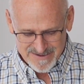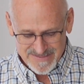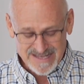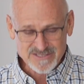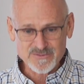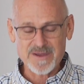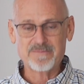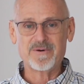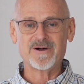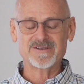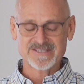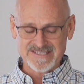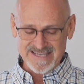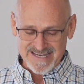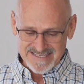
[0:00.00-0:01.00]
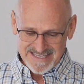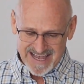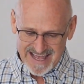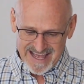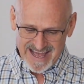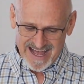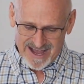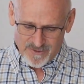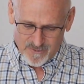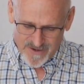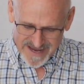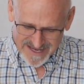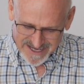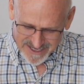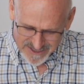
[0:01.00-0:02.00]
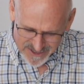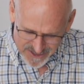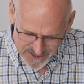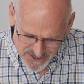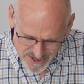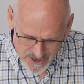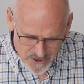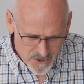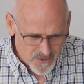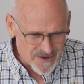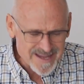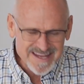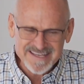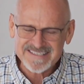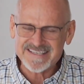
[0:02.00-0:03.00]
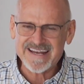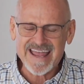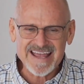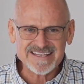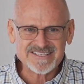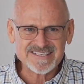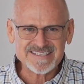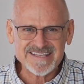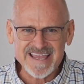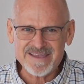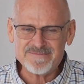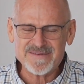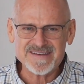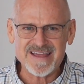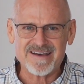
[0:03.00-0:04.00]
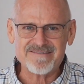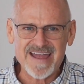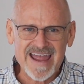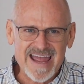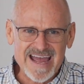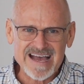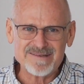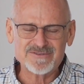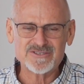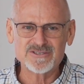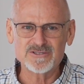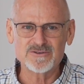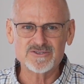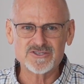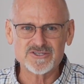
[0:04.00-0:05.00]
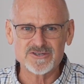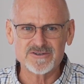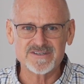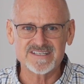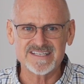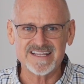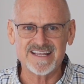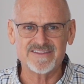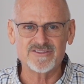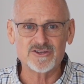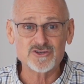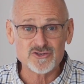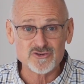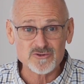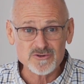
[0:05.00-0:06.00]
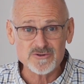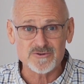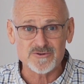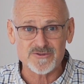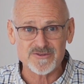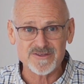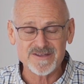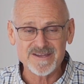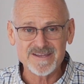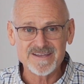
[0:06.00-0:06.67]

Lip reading: That's why Paul says, we can know. It's a statement of absolute certainty in the truth